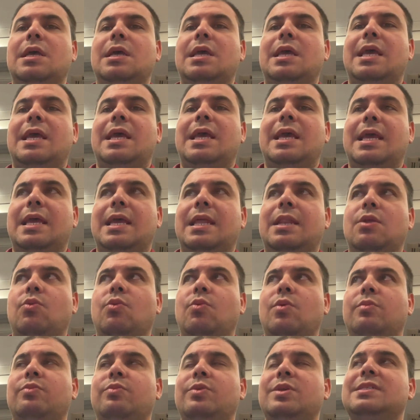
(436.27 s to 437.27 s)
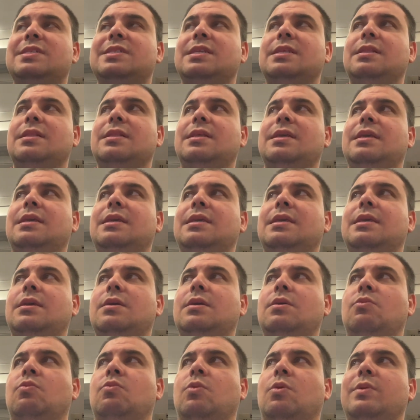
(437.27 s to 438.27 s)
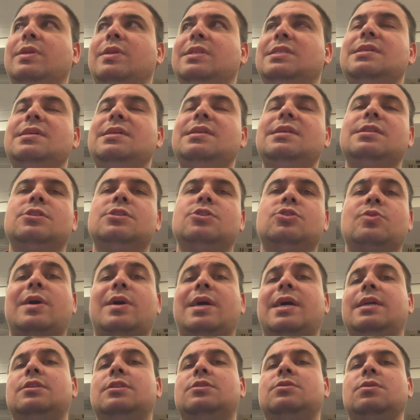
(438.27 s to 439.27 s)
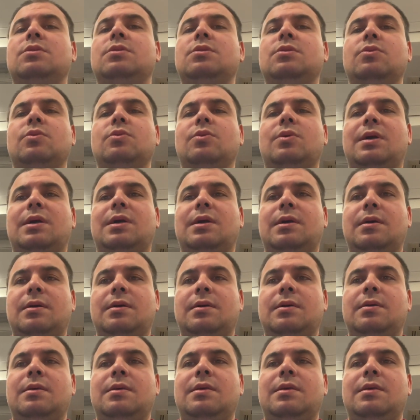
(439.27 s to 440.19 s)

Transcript: And we recently, what we did is try to look